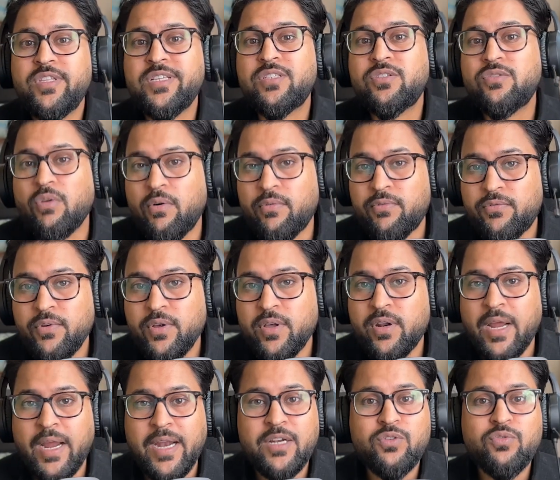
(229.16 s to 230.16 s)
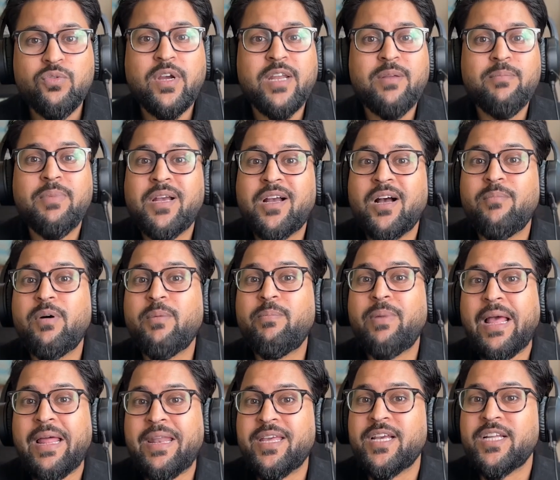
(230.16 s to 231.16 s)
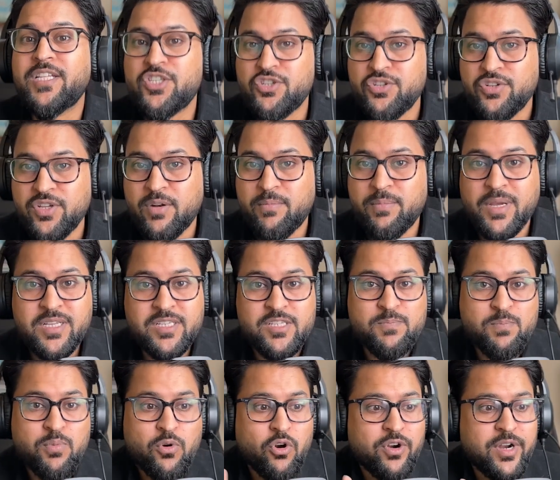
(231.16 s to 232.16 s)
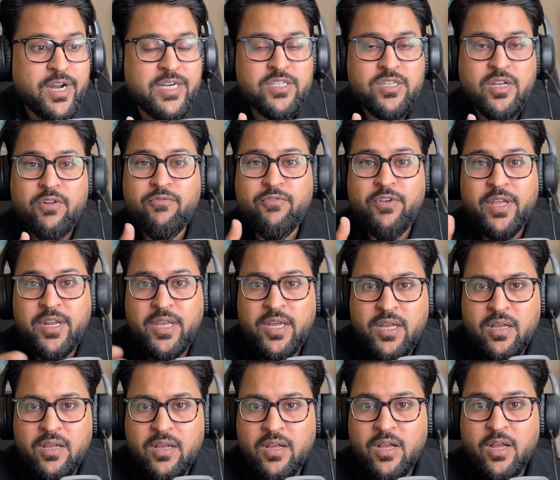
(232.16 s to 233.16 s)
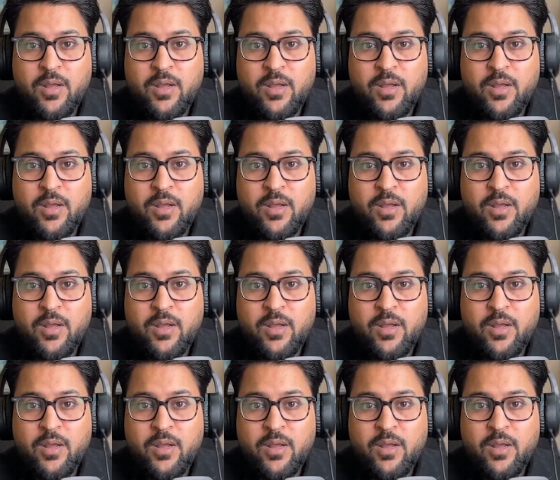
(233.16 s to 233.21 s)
this software and you can become a planning engineer, because products are varying.